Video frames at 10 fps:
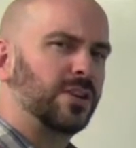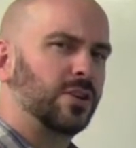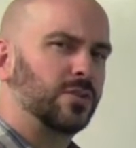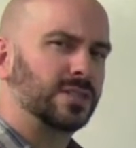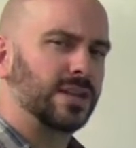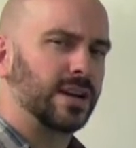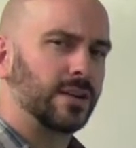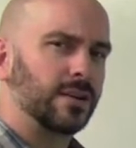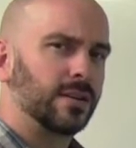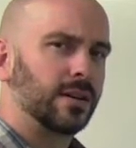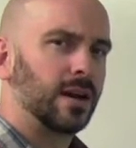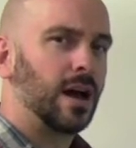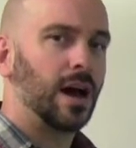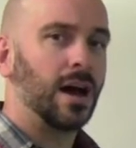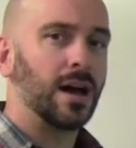goes there?
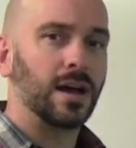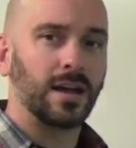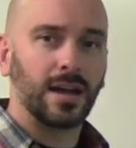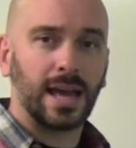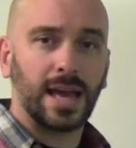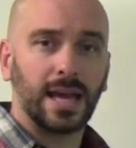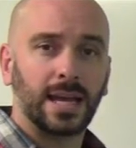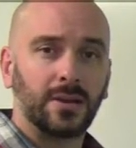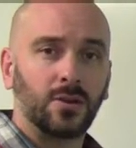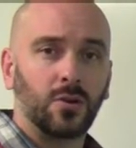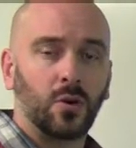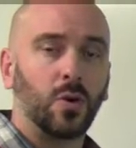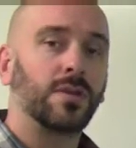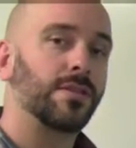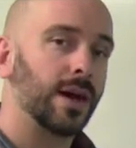An, or
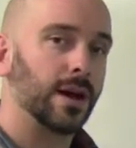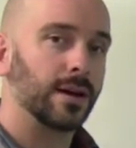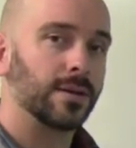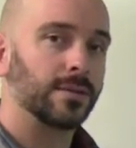the?